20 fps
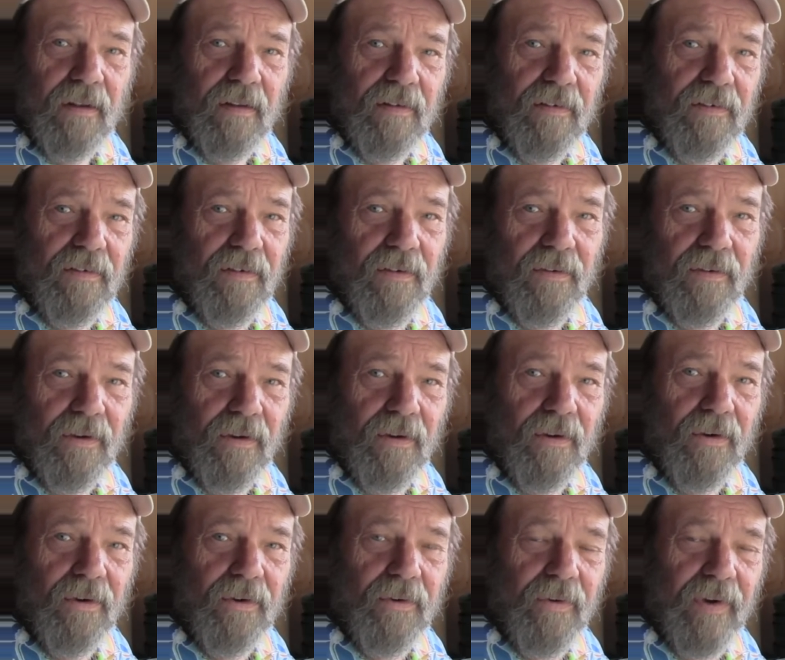And so don't
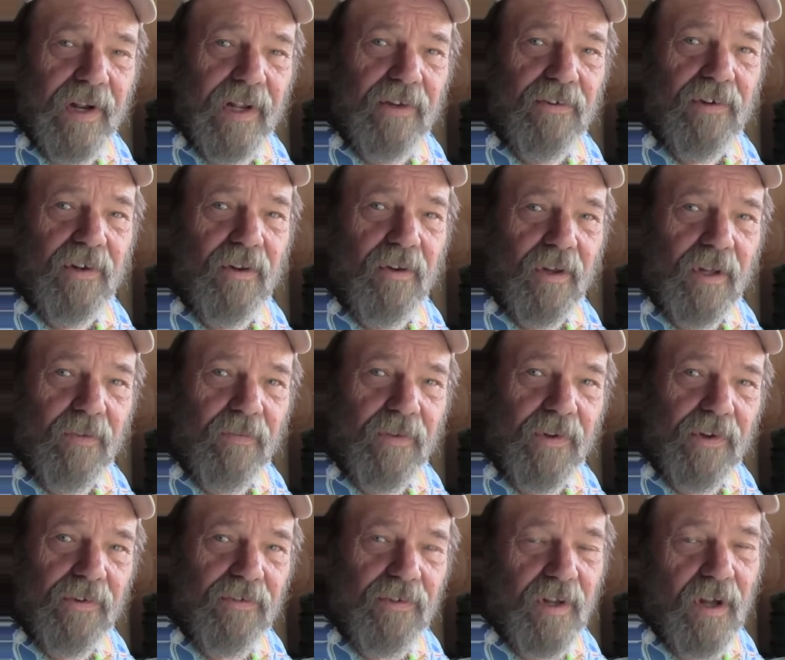go crazy looking for
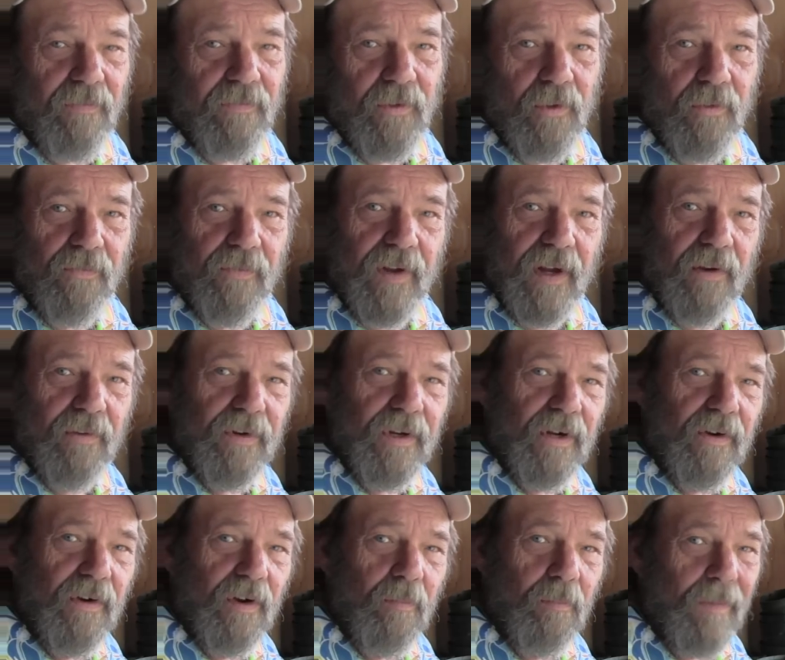the stuff you found
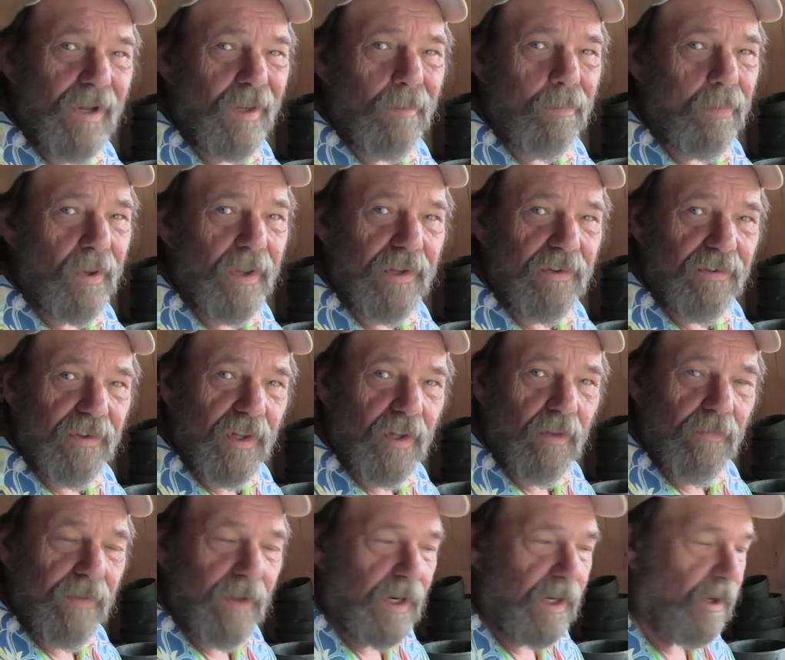here at my place on
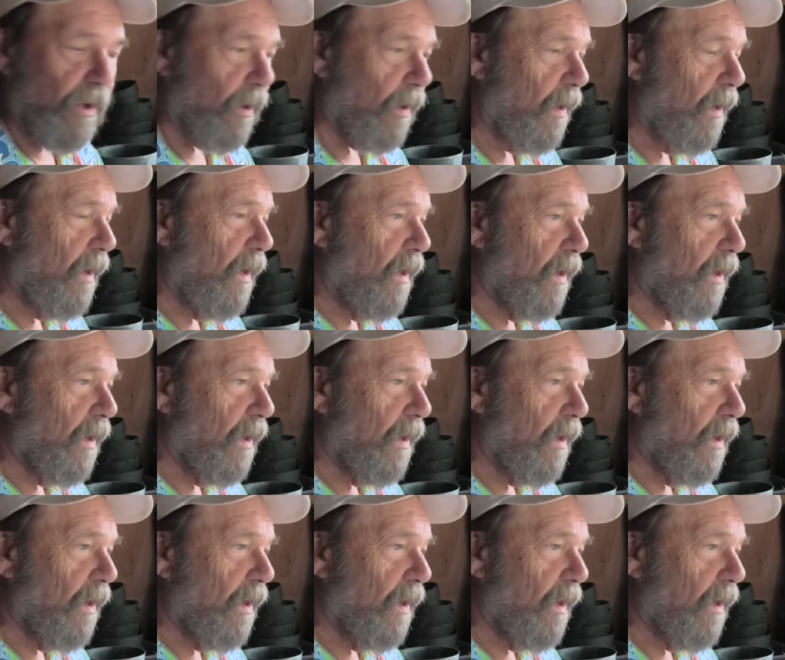the video,